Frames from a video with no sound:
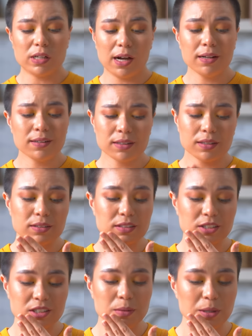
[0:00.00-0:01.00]
I think this
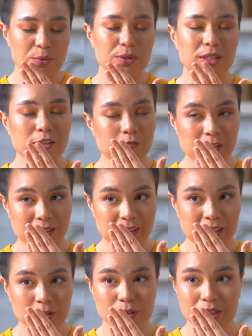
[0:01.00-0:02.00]
is gonna be really
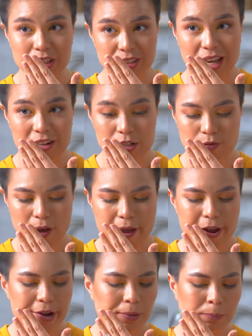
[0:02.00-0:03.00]
filling, really
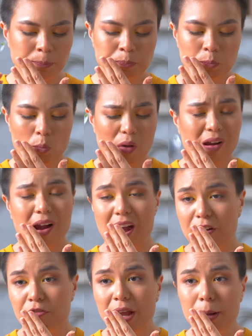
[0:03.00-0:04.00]
satisfying,
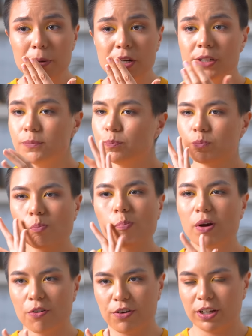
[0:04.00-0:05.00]
high fiber,
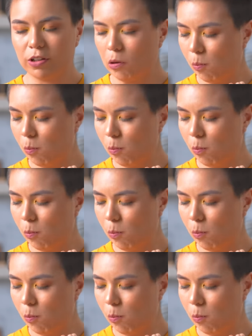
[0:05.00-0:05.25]
perfect.